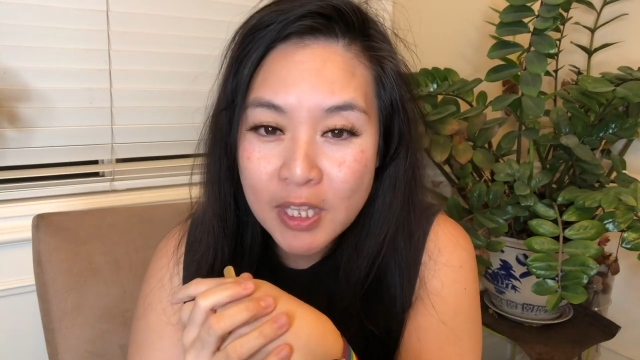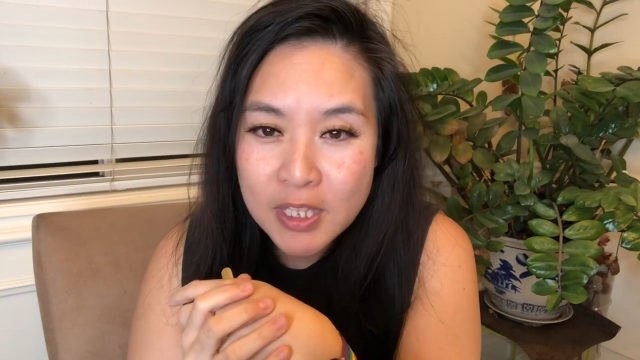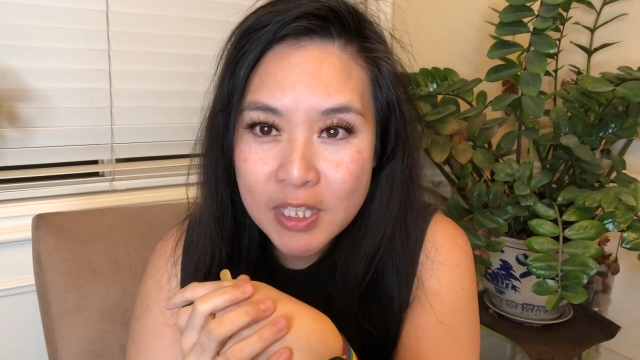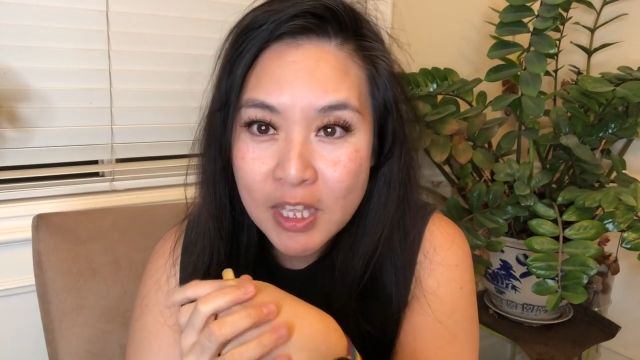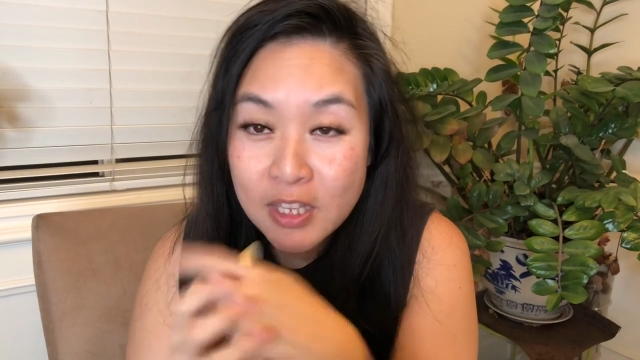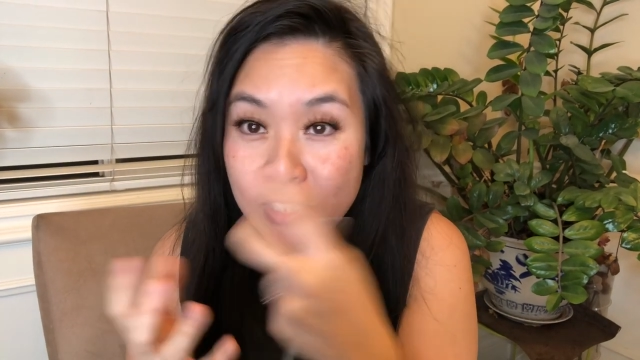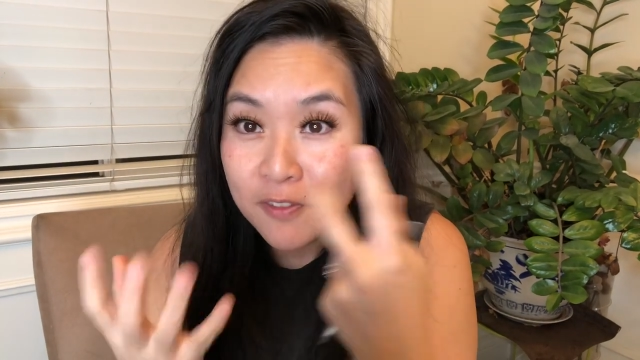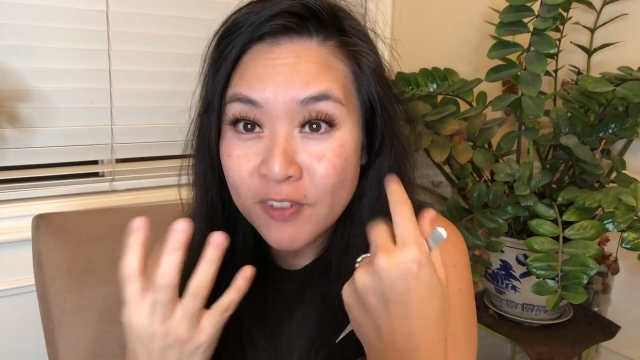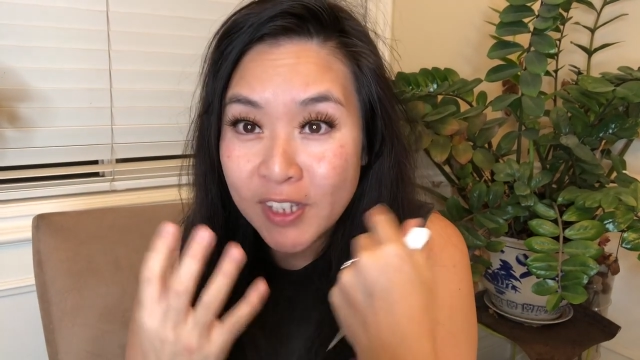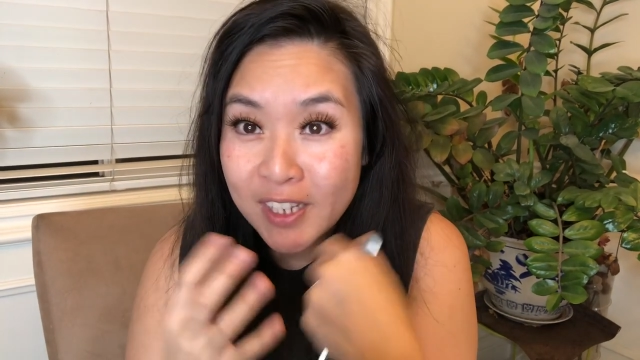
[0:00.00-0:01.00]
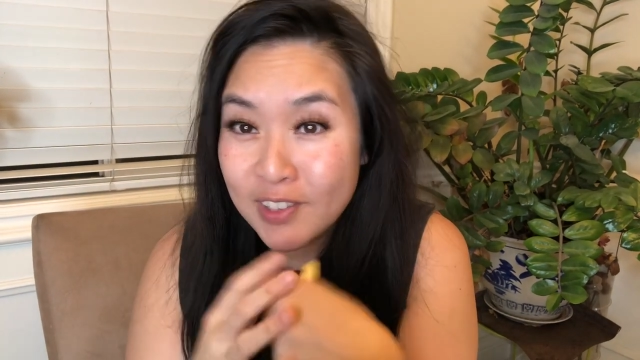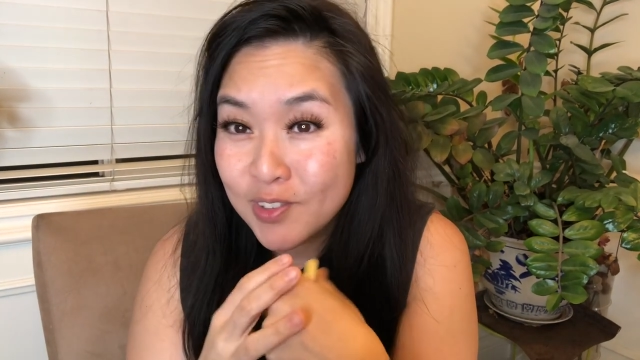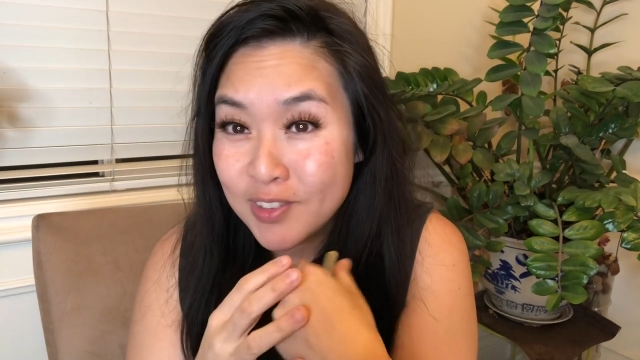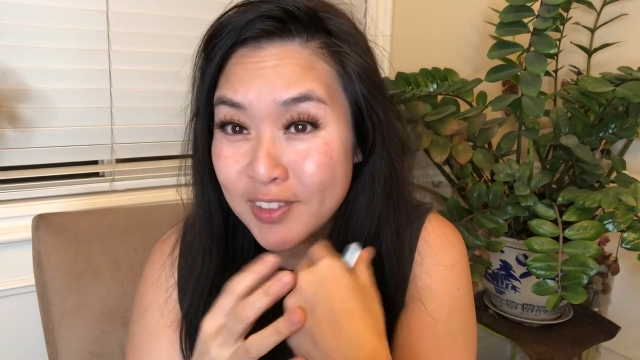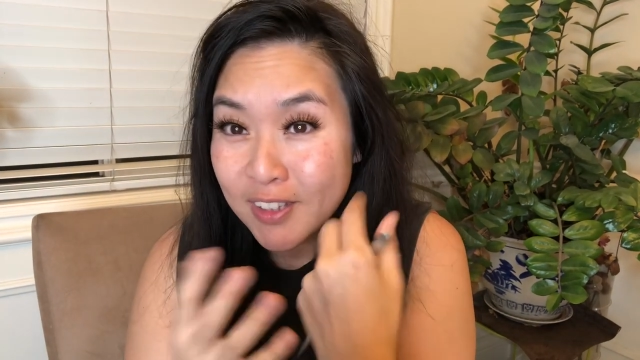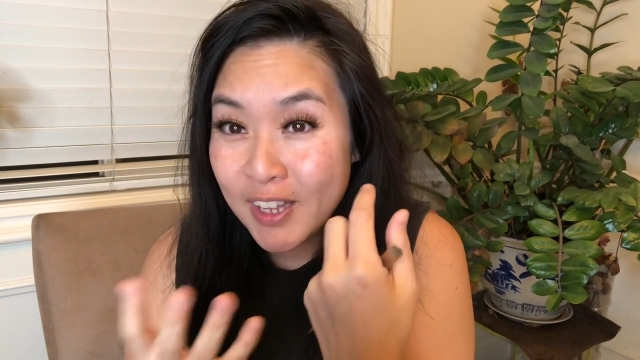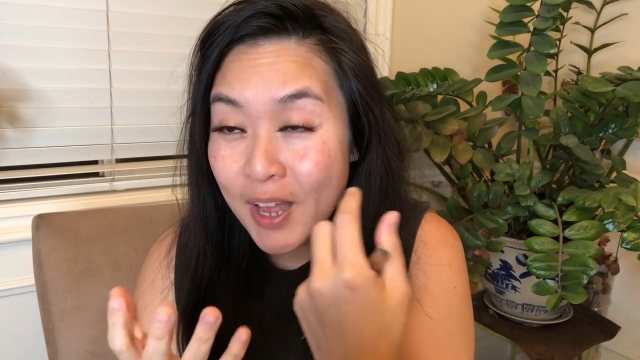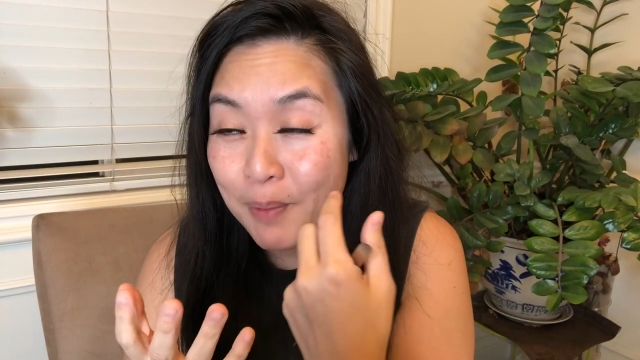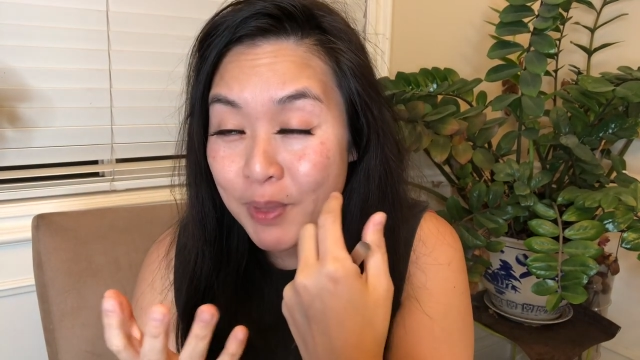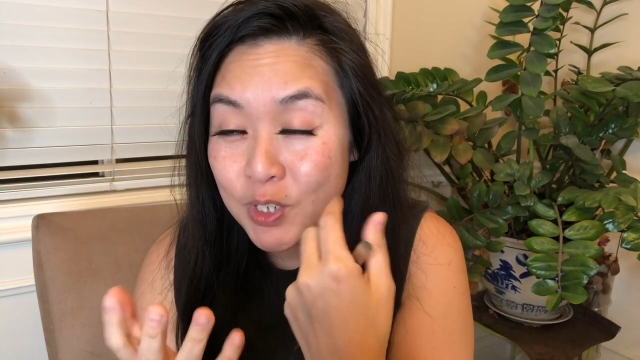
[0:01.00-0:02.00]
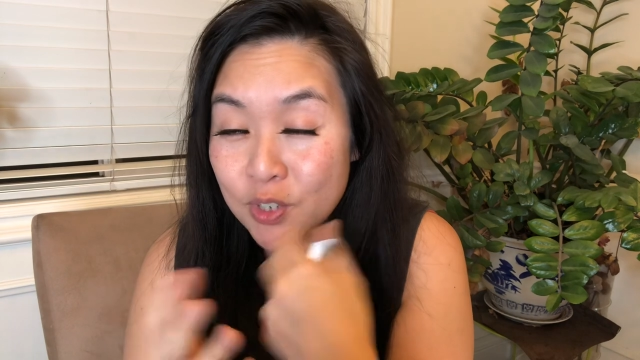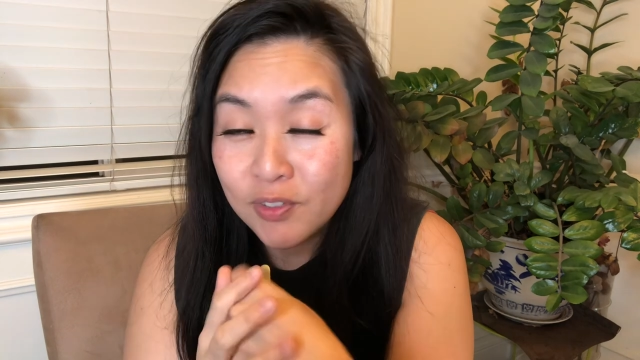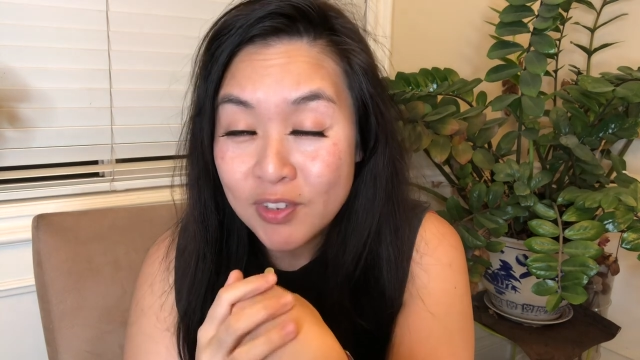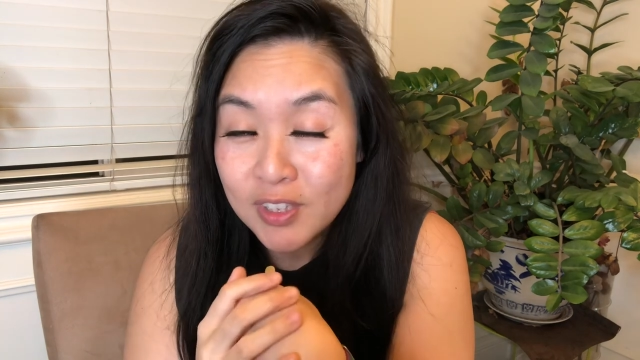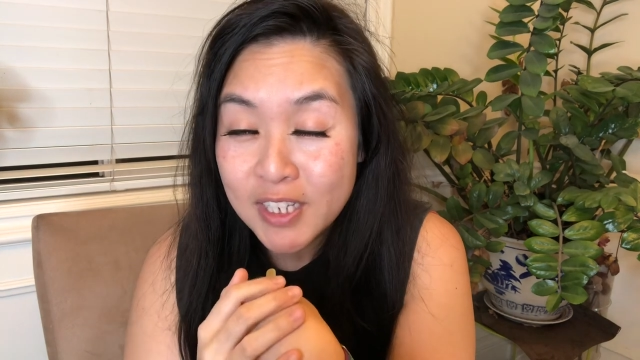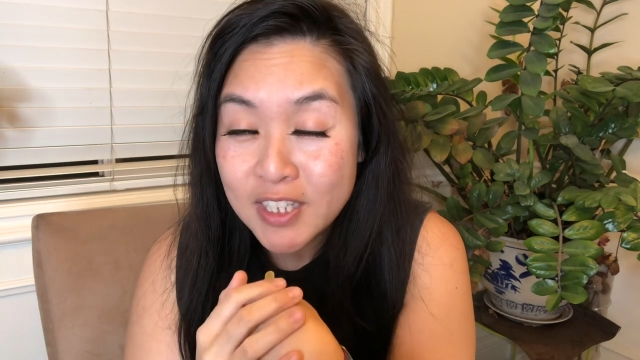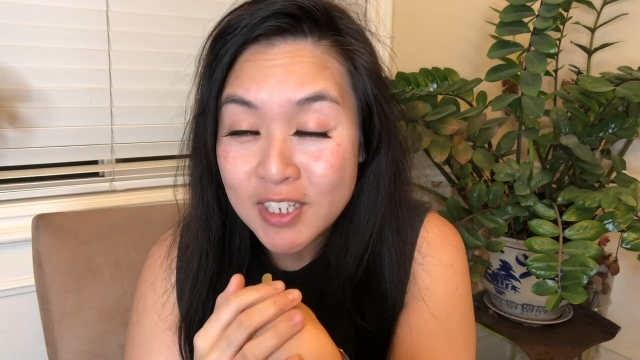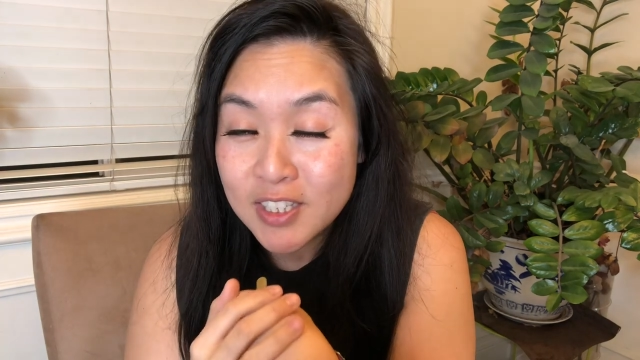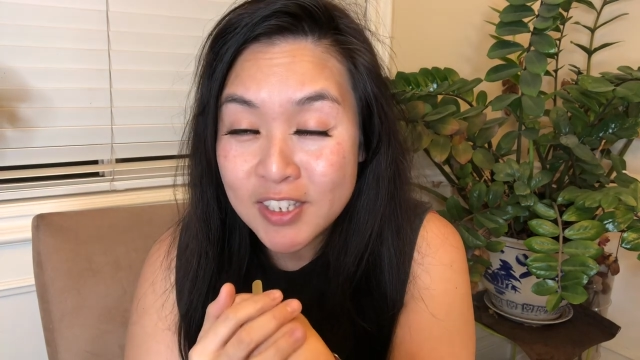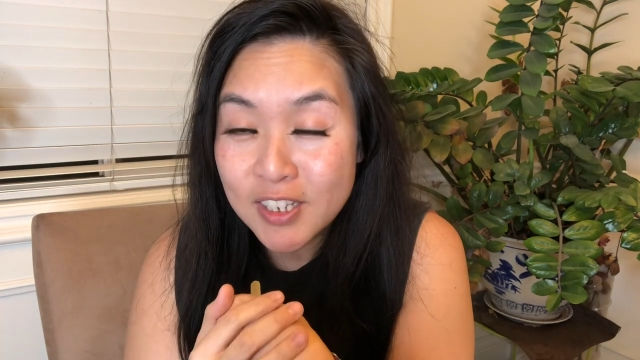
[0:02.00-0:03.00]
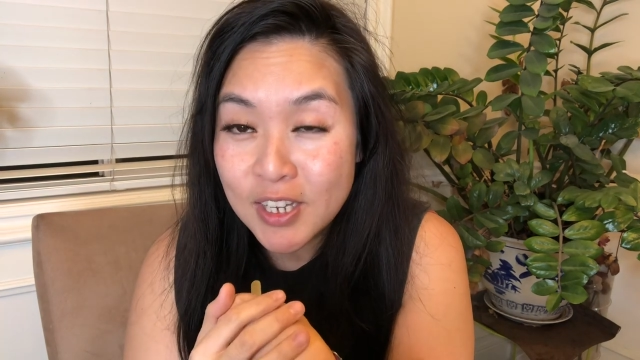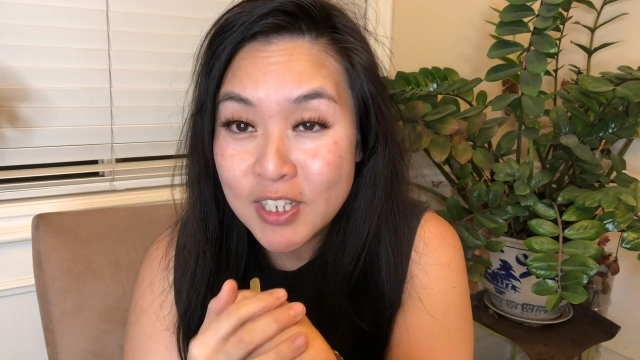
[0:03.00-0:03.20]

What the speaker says: It doesn't feel like I'm not sure if there's latex in it.